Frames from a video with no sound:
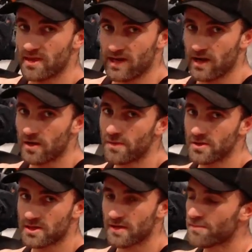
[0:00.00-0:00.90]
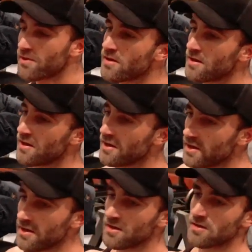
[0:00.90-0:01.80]
that elbow tip.
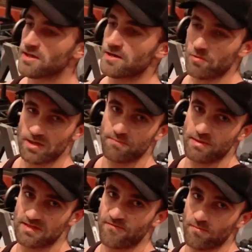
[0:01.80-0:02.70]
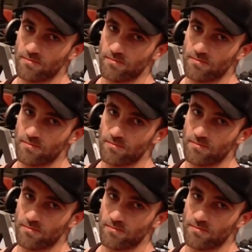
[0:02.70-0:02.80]
That works best for